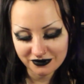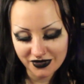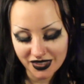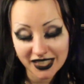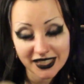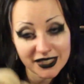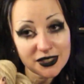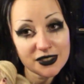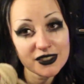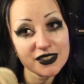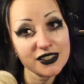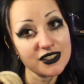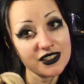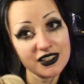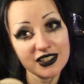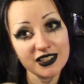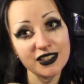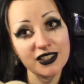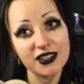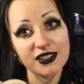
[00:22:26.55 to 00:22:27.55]

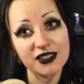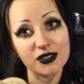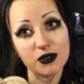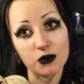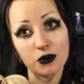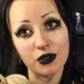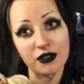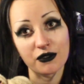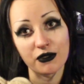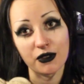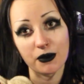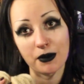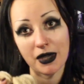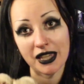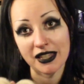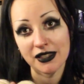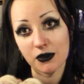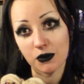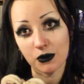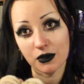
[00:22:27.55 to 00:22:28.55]
this is one of the
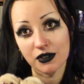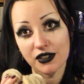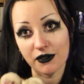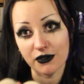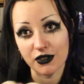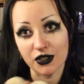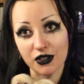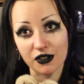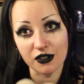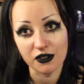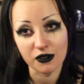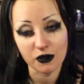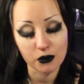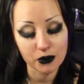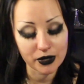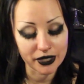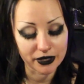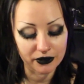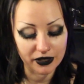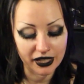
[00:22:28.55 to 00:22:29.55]
best ones I've done on the
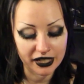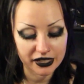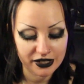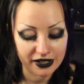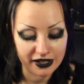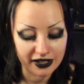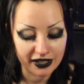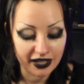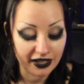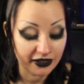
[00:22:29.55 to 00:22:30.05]
wheel actually,